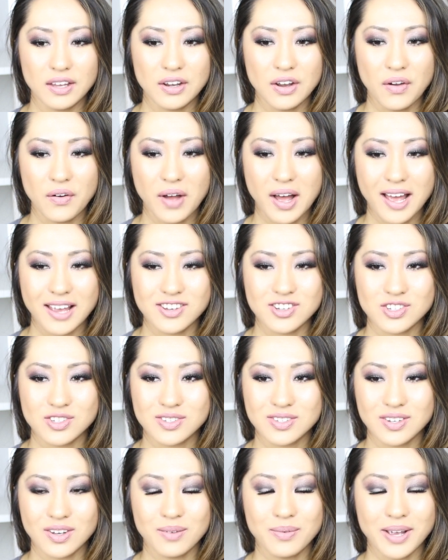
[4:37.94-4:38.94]
my
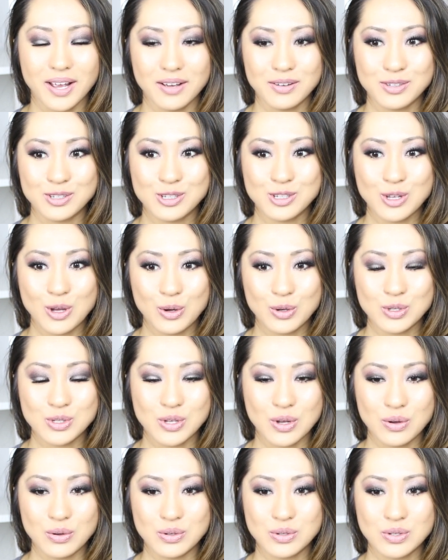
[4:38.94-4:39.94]
God, it was so,
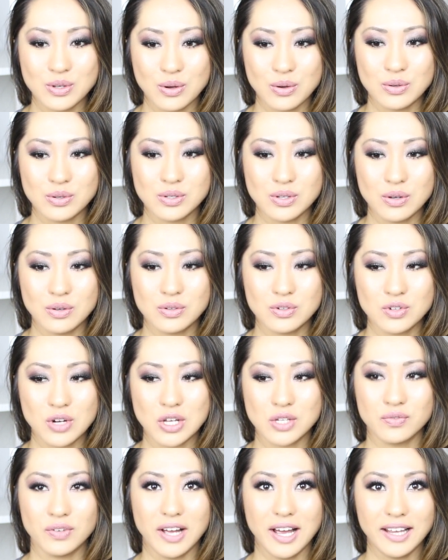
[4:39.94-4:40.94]
so, so, so
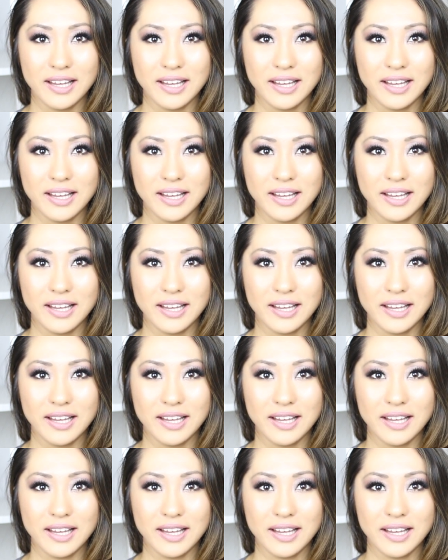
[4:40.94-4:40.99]
stressful.